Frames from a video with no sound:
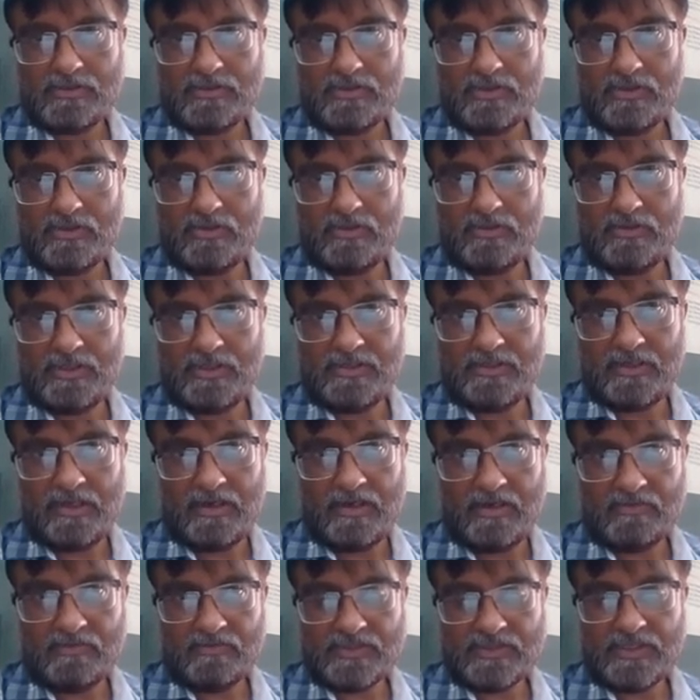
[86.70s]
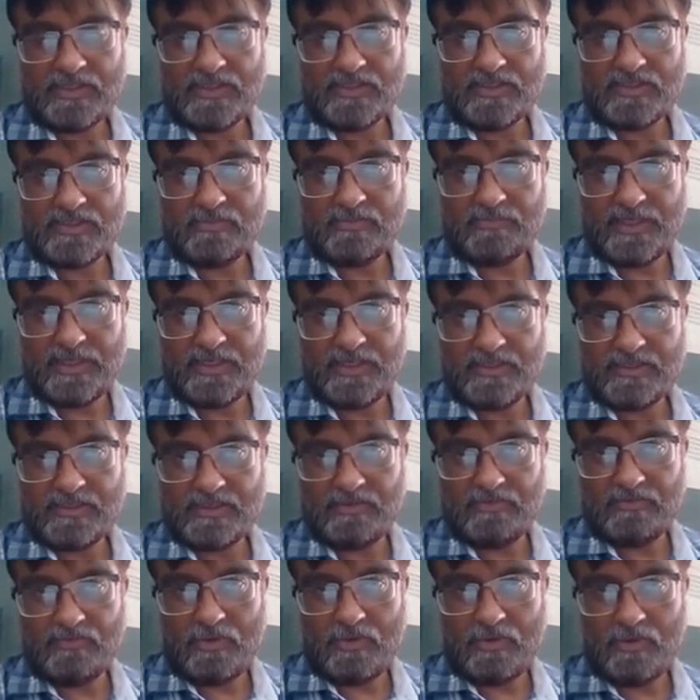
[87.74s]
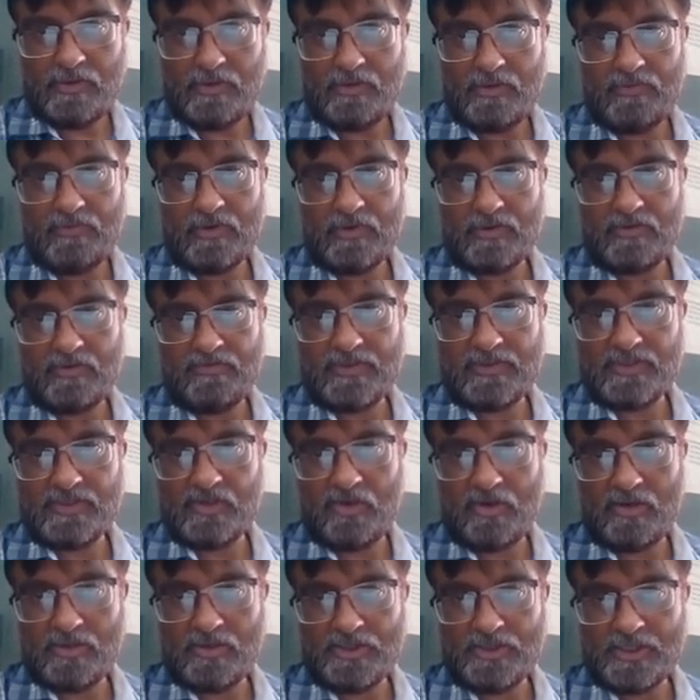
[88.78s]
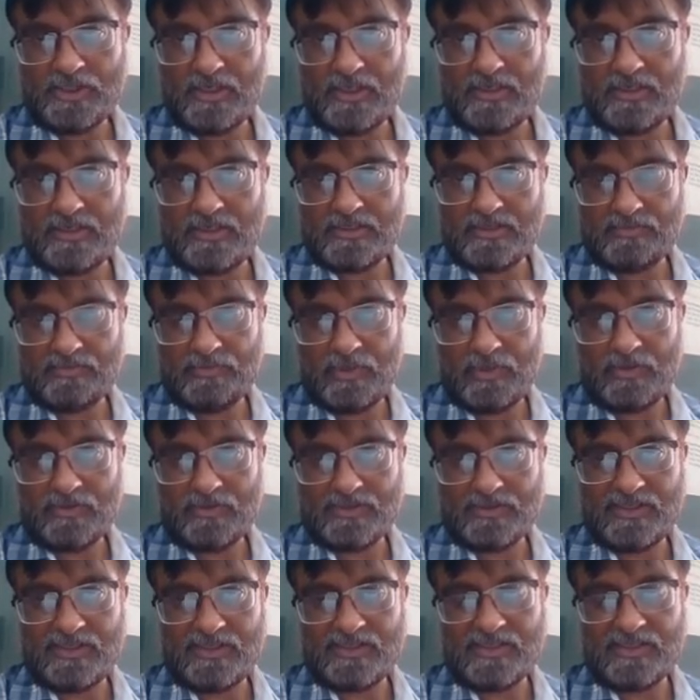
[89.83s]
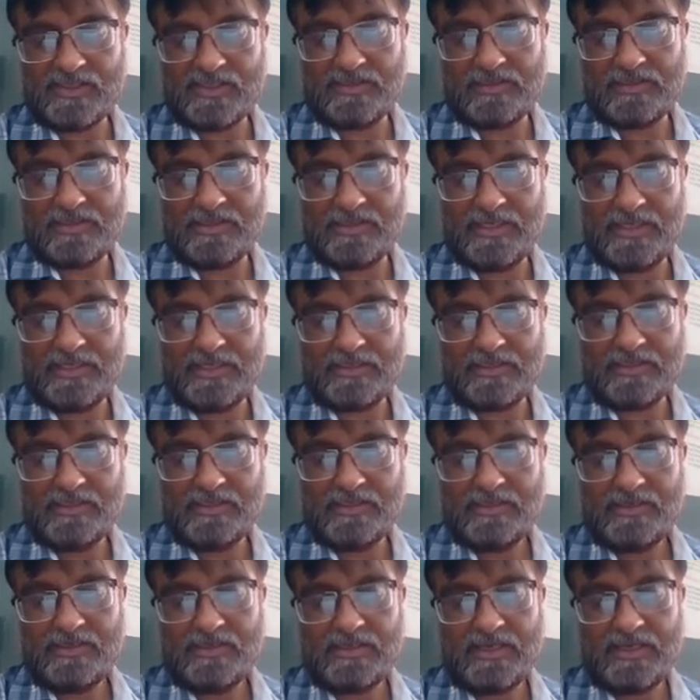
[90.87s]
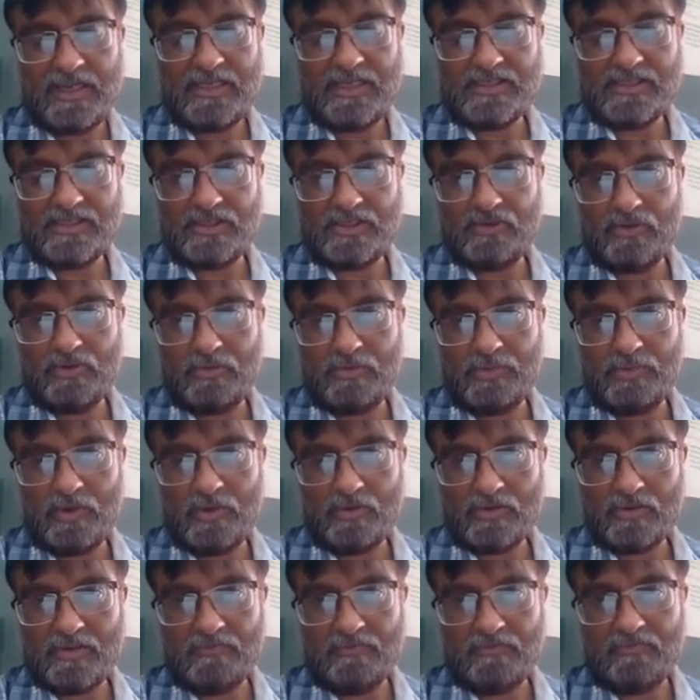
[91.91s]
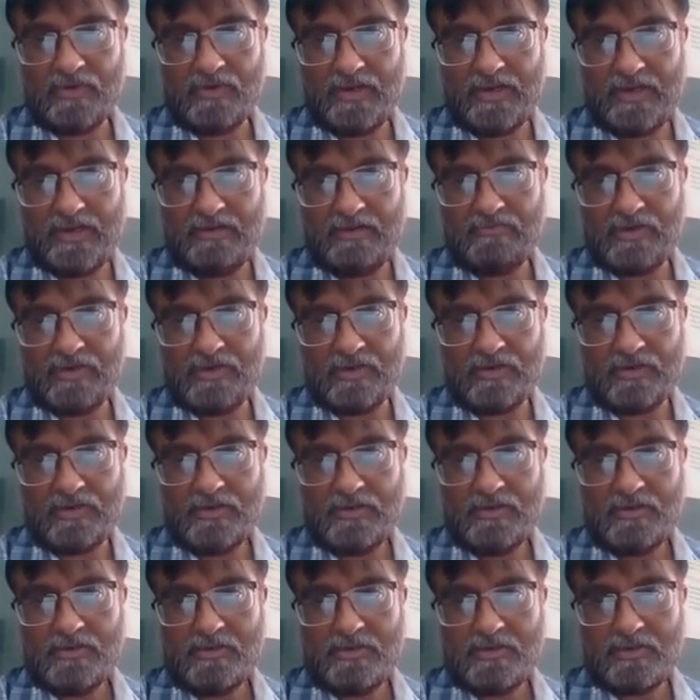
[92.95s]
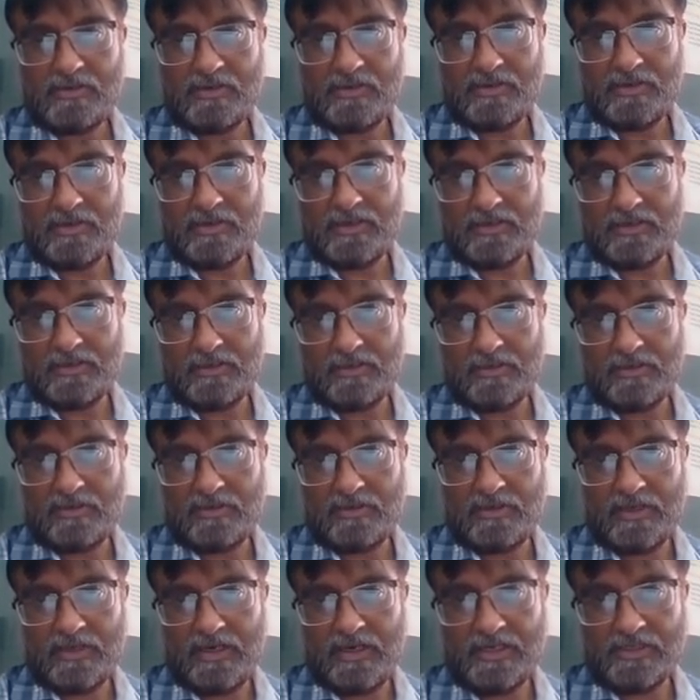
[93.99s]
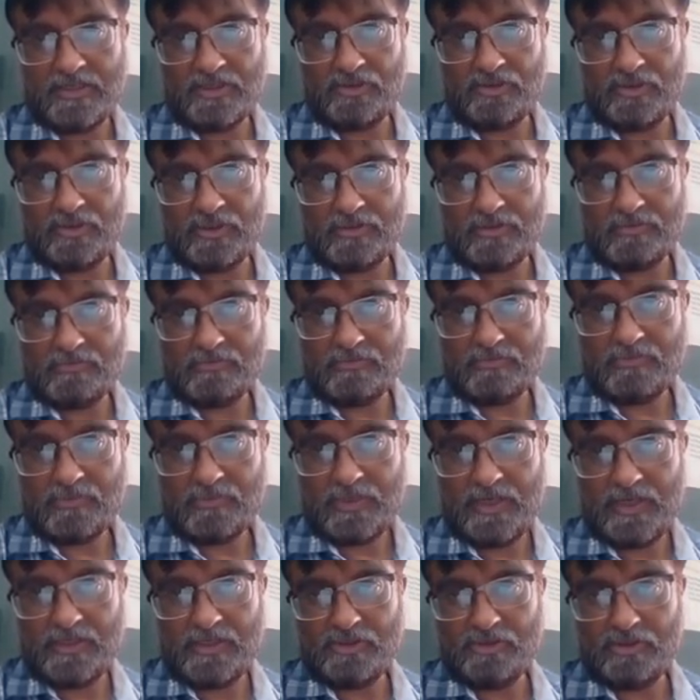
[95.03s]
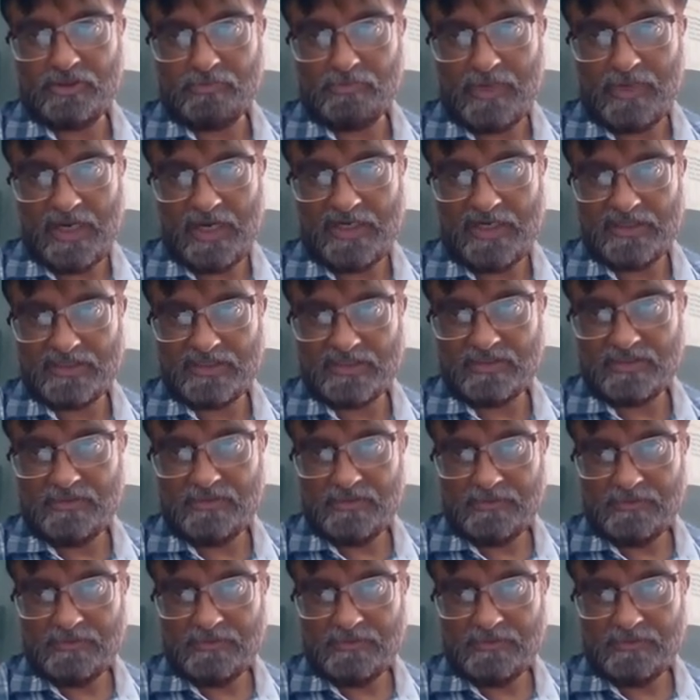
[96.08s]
so the nerve system that is involved for the physiological responses that, that tells you about the flavor uh, at your in your minds.